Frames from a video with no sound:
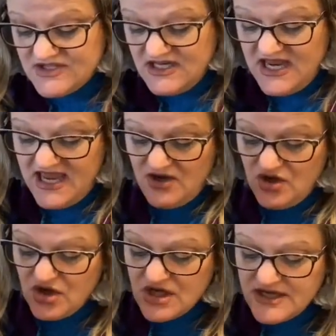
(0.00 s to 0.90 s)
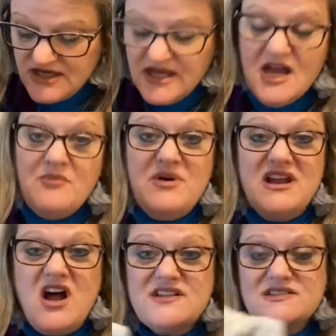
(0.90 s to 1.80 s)
It had a hood, but
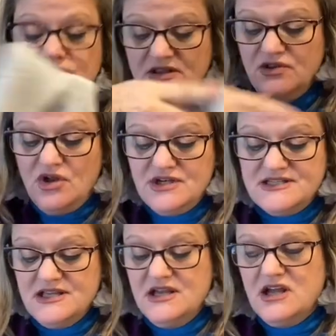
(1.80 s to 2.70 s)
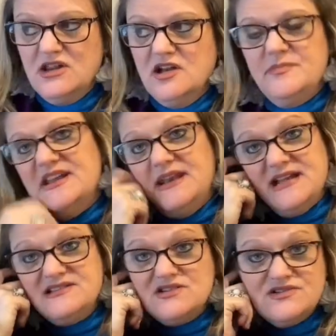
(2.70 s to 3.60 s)
it looked a little bit
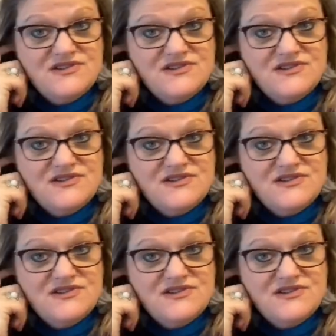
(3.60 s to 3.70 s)
nicer.